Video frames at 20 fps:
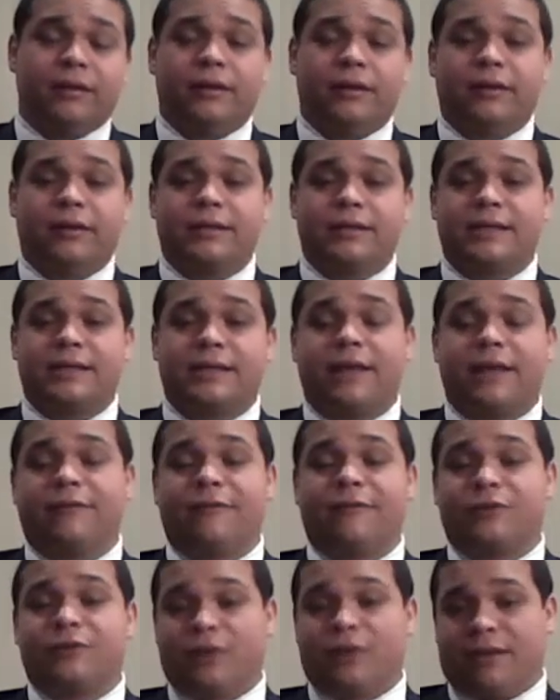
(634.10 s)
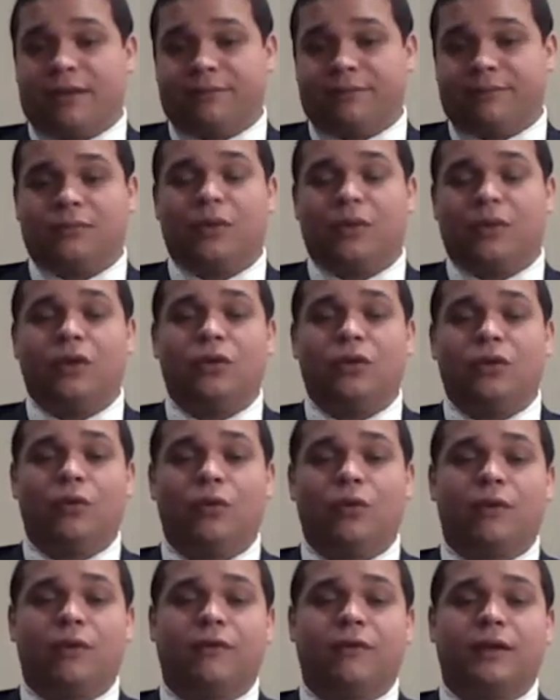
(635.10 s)
said of Trump,
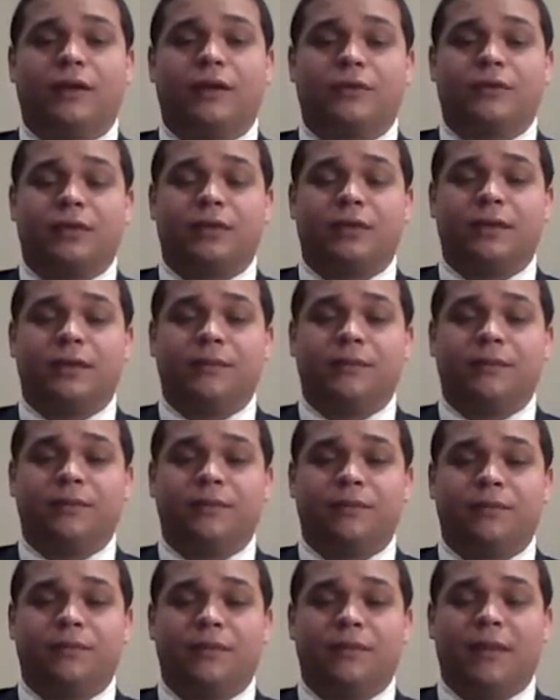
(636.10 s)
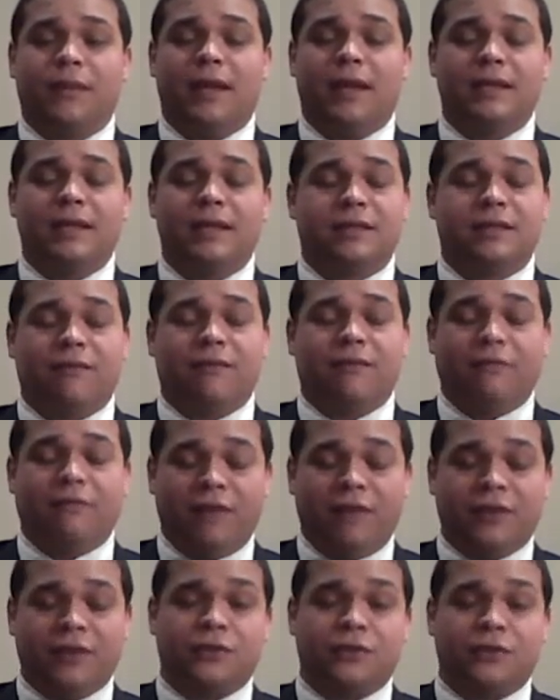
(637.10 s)
"Your victory is the
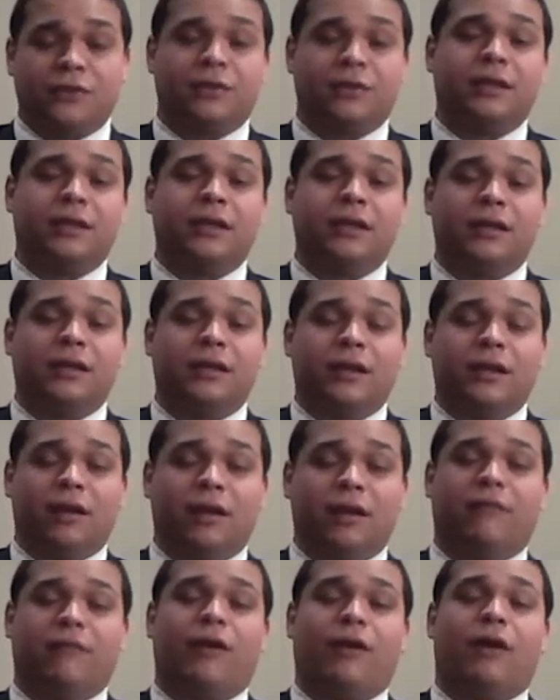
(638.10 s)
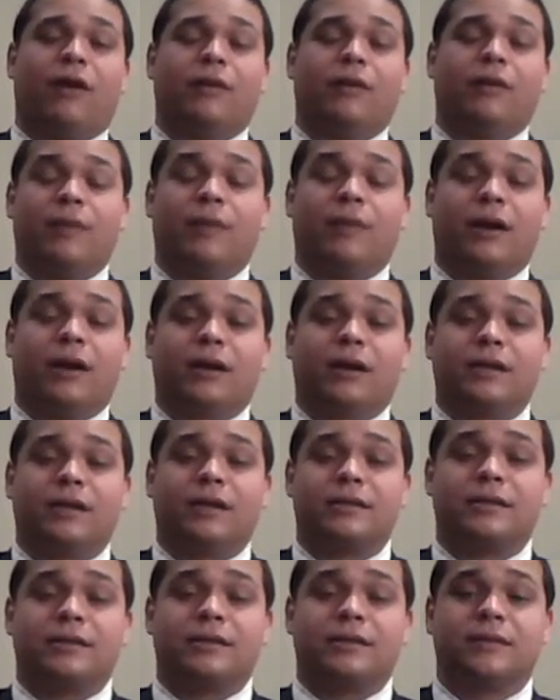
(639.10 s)
victory of all
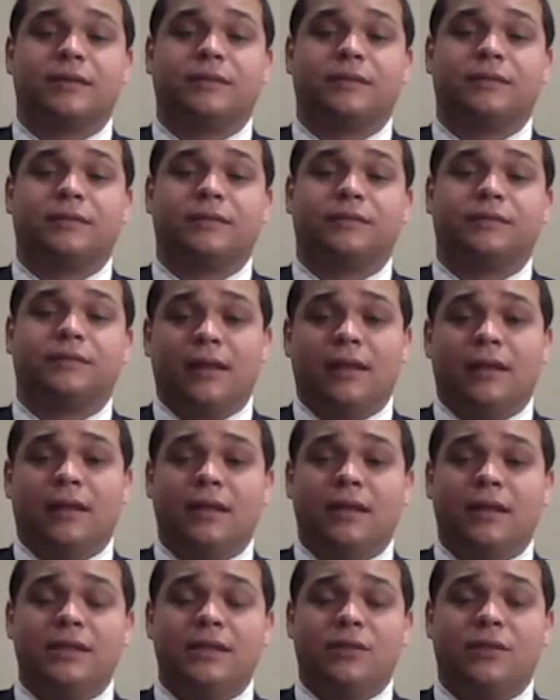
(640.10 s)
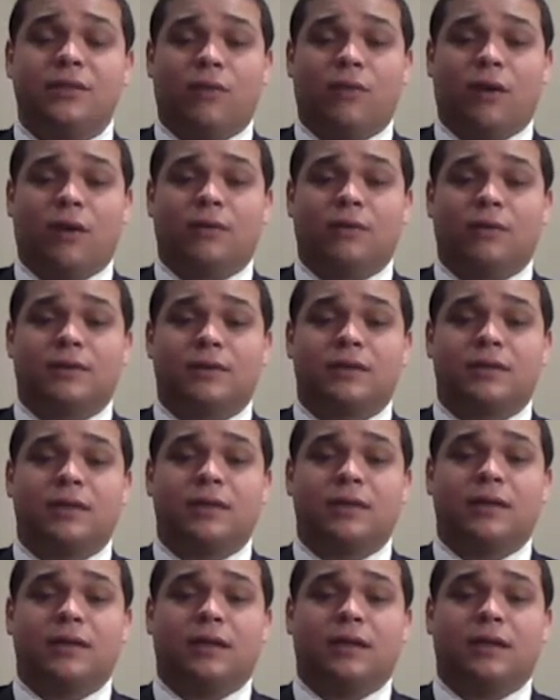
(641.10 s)
Americans." These quotes
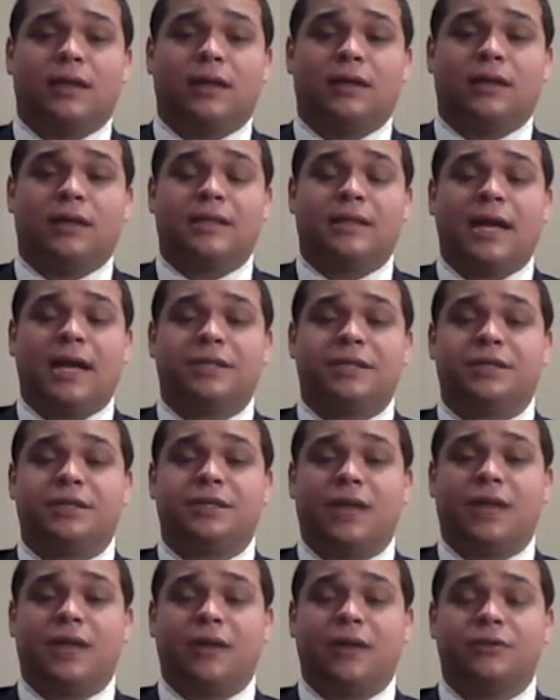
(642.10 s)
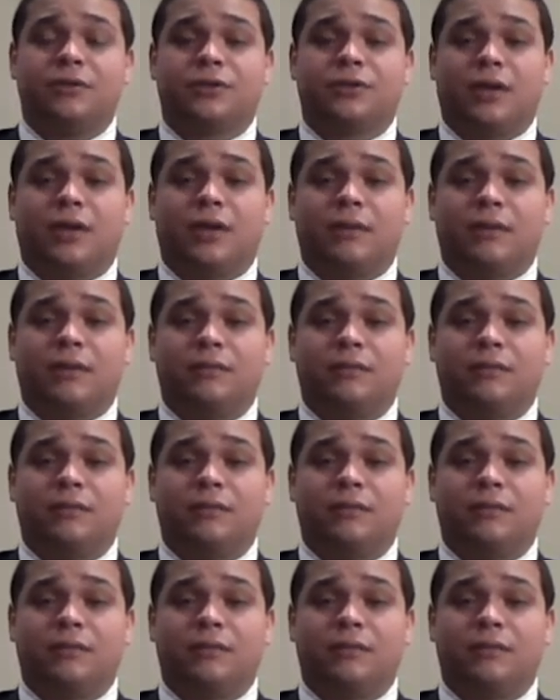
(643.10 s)
attach Donald Trump